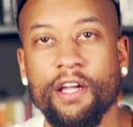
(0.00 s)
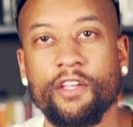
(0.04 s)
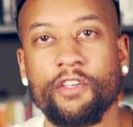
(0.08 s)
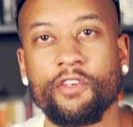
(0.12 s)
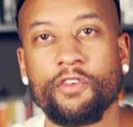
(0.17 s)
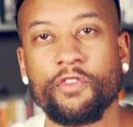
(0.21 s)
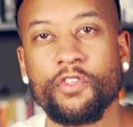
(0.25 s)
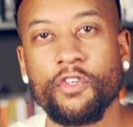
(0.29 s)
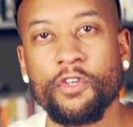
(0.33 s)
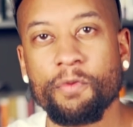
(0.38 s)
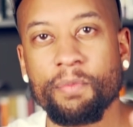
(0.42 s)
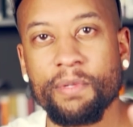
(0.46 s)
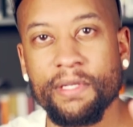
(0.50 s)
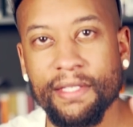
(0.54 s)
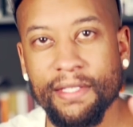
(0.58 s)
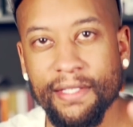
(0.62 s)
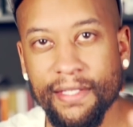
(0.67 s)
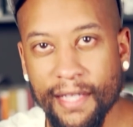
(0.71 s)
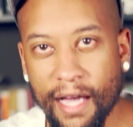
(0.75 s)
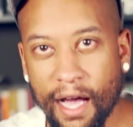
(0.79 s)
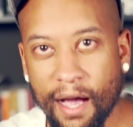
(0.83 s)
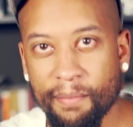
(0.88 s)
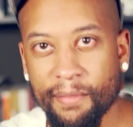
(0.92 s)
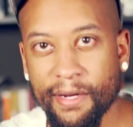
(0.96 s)
YouTube is
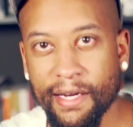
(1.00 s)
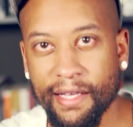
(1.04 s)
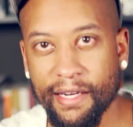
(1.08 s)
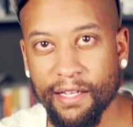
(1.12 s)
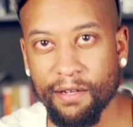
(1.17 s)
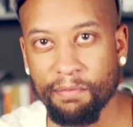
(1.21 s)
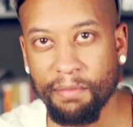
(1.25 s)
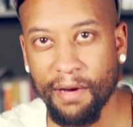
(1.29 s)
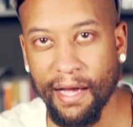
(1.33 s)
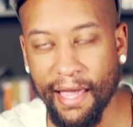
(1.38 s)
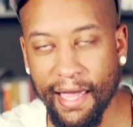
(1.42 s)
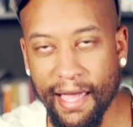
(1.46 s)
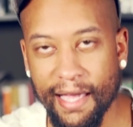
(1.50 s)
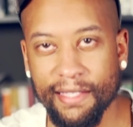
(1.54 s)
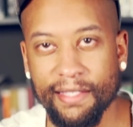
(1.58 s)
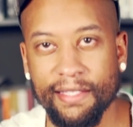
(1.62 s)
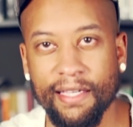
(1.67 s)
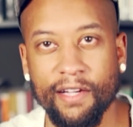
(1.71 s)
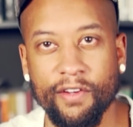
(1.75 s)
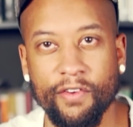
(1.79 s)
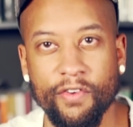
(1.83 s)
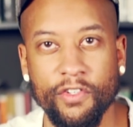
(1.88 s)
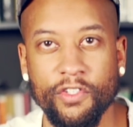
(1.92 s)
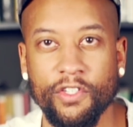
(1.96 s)
dominated by
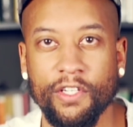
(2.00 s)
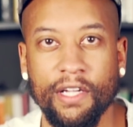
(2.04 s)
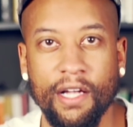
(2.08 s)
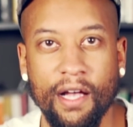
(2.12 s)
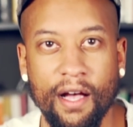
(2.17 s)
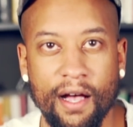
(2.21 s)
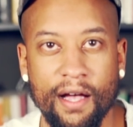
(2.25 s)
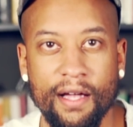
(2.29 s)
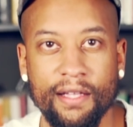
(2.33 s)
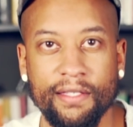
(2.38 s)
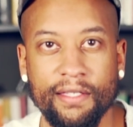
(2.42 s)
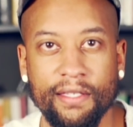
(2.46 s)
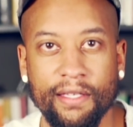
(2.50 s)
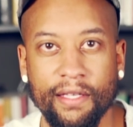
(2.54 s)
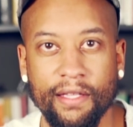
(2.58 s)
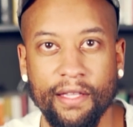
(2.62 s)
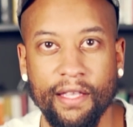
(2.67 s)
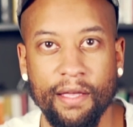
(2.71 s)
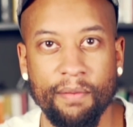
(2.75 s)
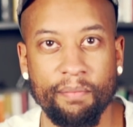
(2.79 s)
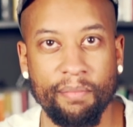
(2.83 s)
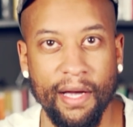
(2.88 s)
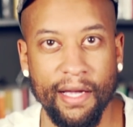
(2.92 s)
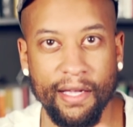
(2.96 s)
anti Christian content,
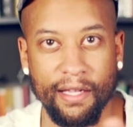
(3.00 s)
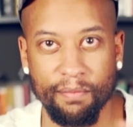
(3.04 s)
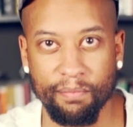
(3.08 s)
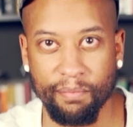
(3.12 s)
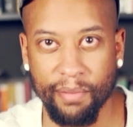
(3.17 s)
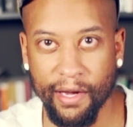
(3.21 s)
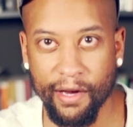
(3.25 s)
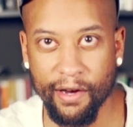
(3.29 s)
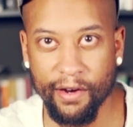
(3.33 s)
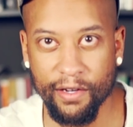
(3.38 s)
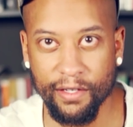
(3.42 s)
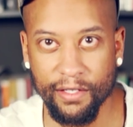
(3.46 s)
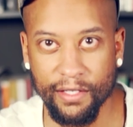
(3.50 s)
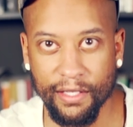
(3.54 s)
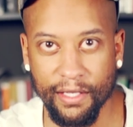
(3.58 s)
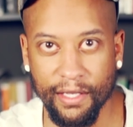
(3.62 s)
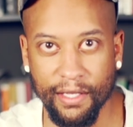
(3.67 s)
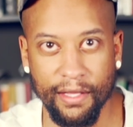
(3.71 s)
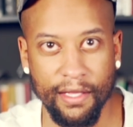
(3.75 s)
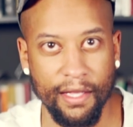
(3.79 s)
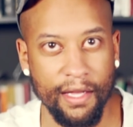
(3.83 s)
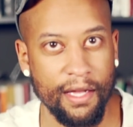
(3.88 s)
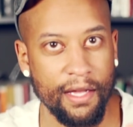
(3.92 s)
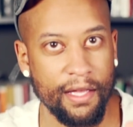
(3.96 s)
and by
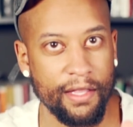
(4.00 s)
comparison,